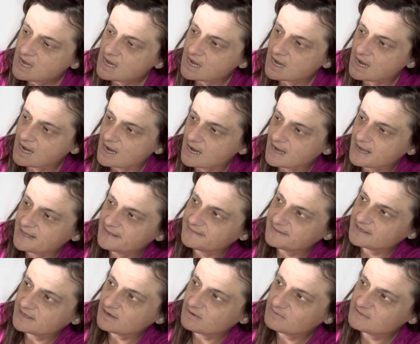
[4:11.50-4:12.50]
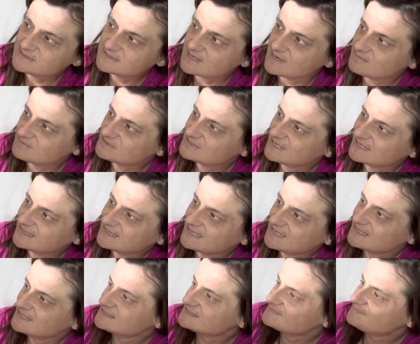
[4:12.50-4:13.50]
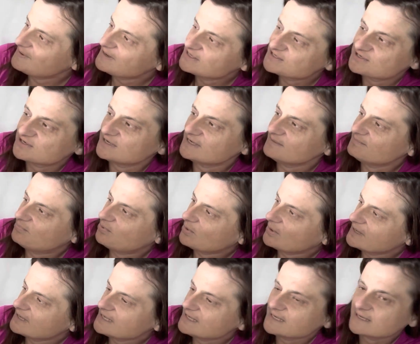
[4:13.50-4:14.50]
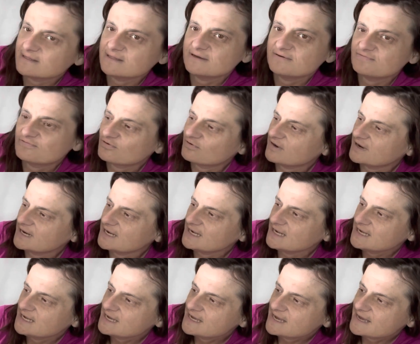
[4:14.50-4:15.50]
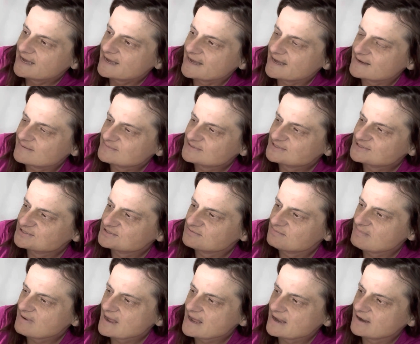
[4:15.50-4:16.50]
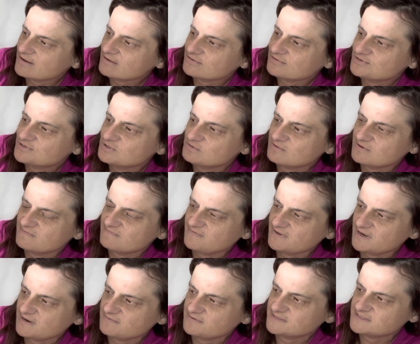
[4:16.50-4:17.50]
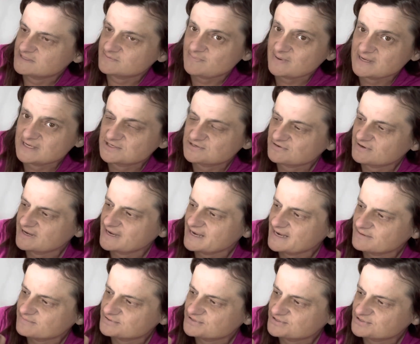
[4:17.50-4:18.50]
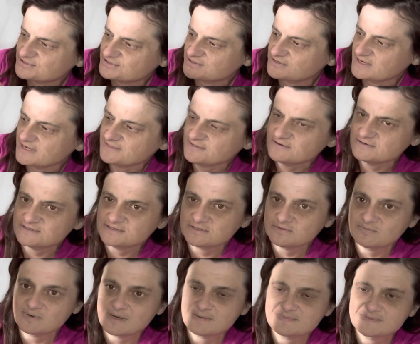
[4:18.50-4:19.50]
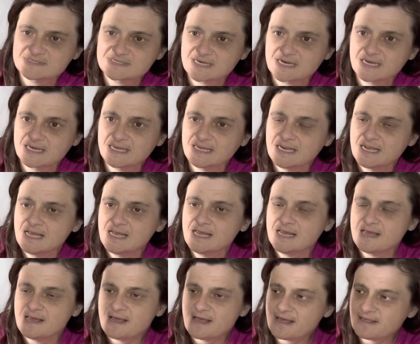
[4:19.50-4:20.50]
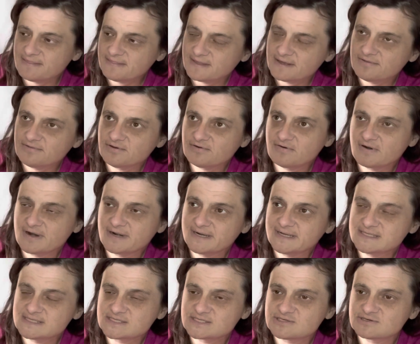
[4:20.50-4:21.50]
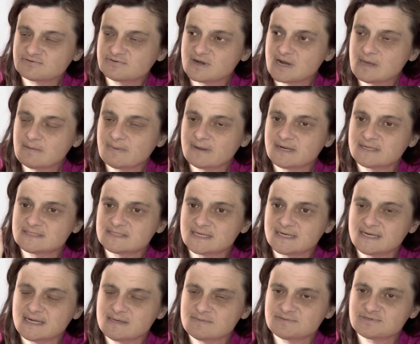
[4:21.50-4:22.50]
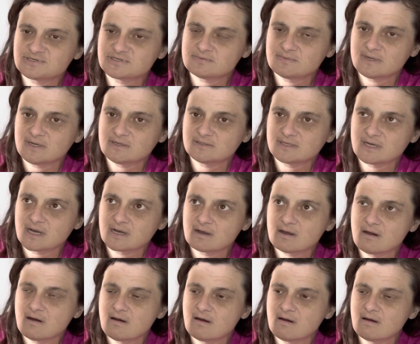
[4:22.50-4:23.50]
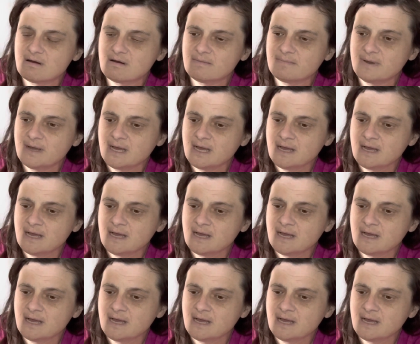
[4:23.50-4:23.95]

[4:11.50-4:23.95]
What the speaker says: And it always comes like this: special important delivery, hamster mail to a very special hamster. And there's the website, and they're on Instagram at sendhamstermail.com.